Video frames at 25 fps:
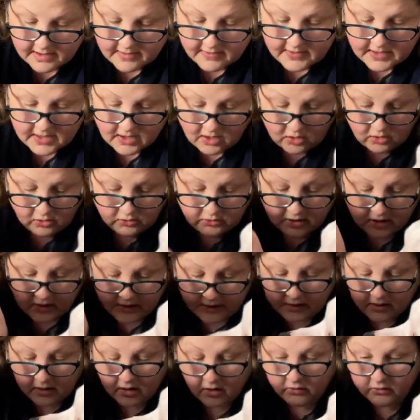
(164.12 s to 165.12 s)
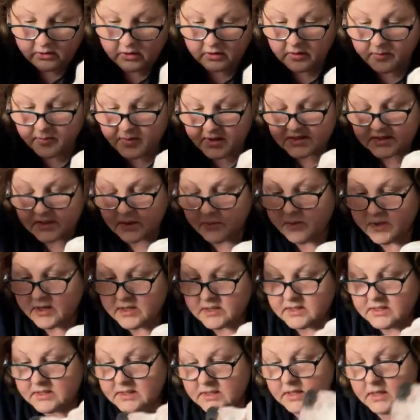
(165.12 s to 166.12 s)
And then hold on, hold on. Let me see what
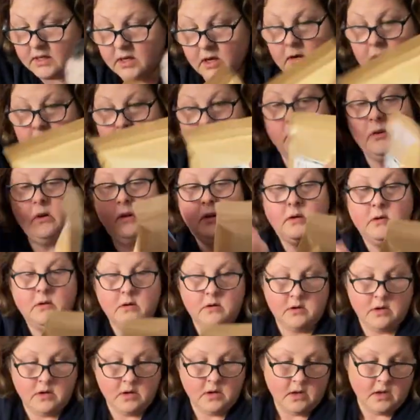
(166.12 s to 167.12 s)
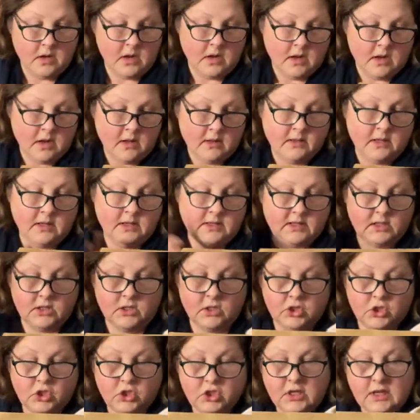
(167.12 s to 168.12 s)
else is in here. Hold on. This
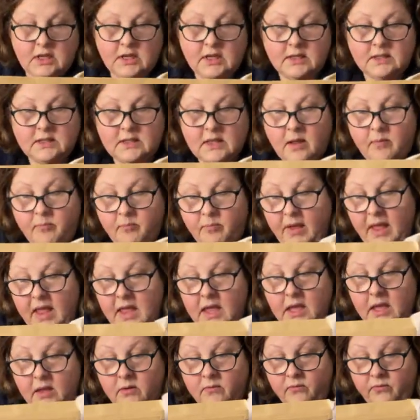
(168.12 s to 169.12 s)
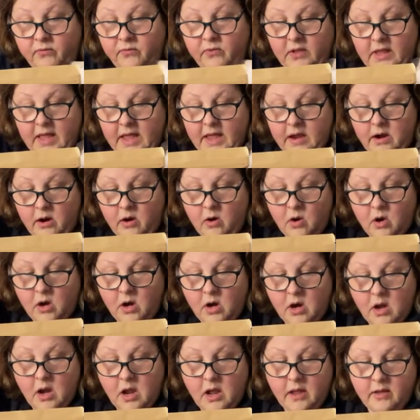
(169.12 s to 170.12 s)
is cheese and bacon
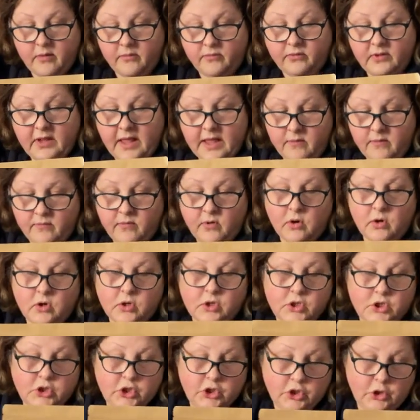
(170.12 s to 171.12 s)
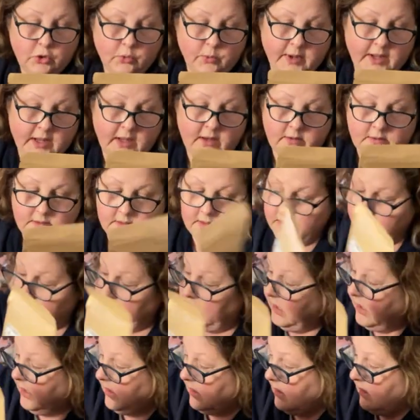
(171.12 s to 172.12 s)
flour uh, flavor chewies.
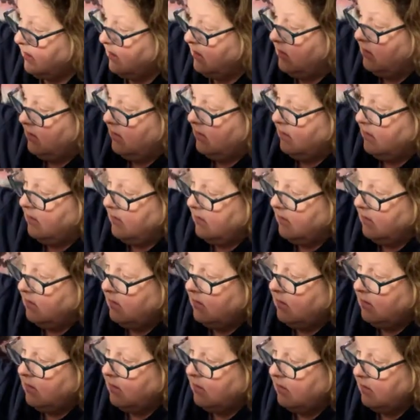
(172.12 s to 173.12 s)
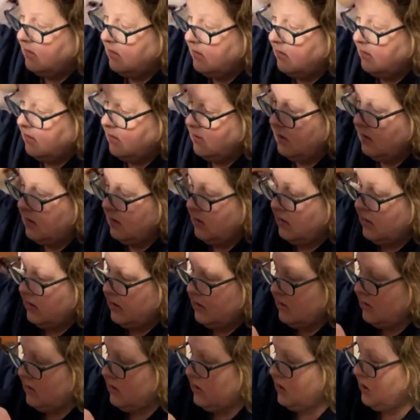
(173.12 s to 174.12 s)
Look.
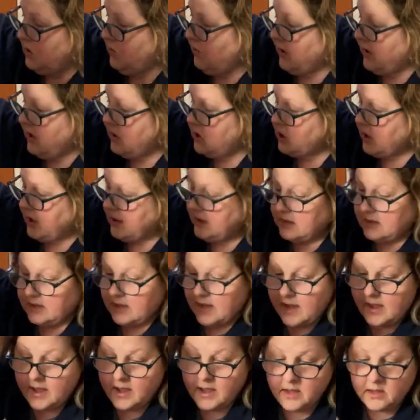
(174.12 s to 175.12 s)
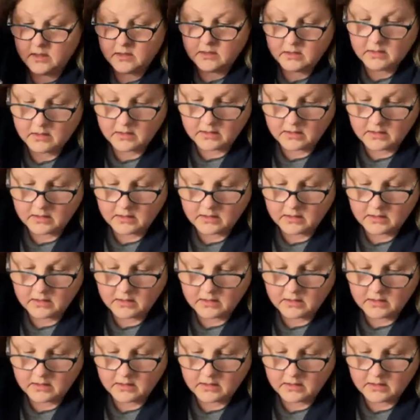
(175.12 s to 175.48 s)
Do you want to chase that?